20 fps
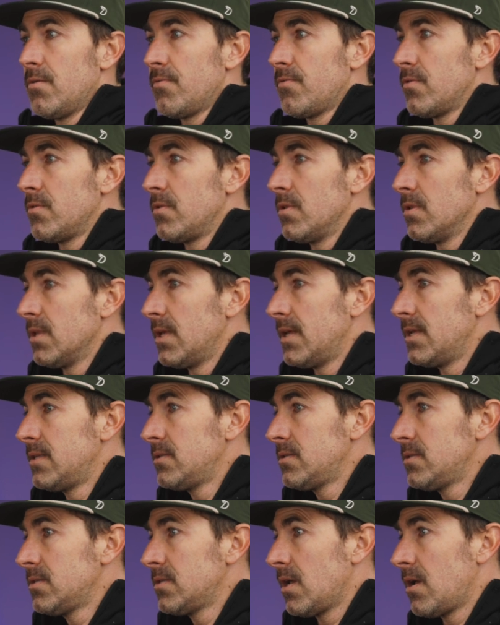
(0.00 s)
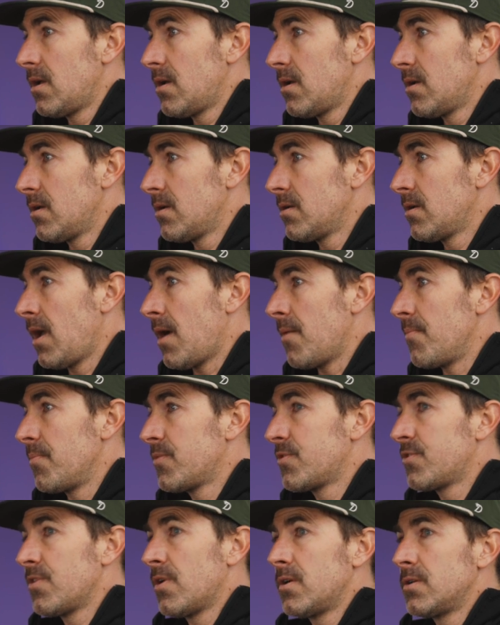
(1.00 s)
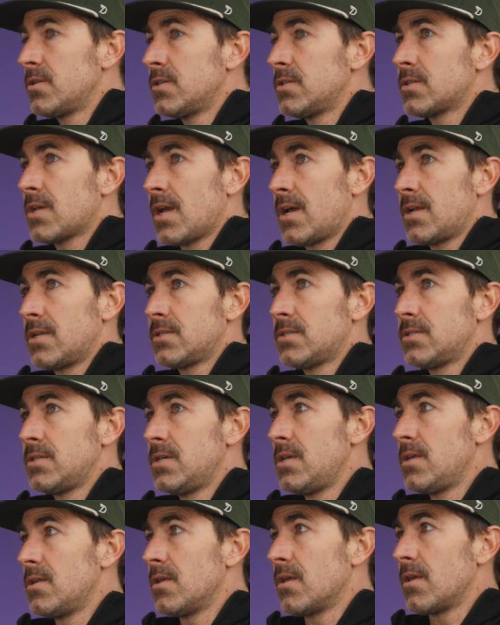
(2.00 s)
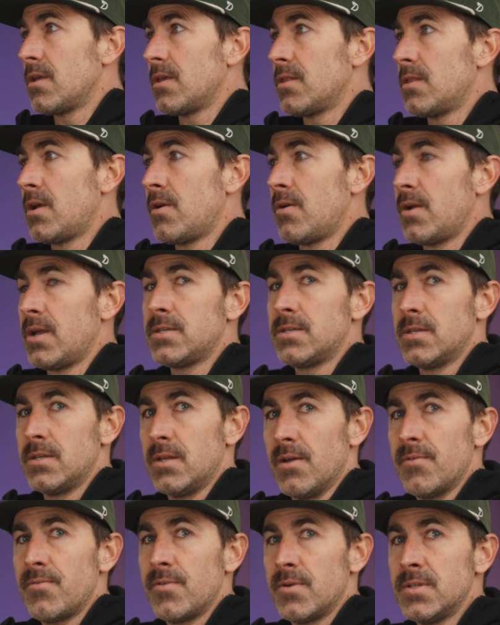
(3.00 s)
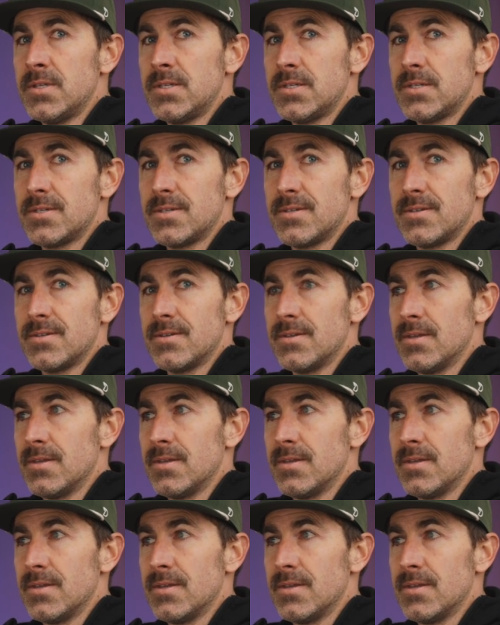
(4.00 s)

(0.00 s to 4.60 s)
for the lens. Yeah, so just kind of see there is a difference.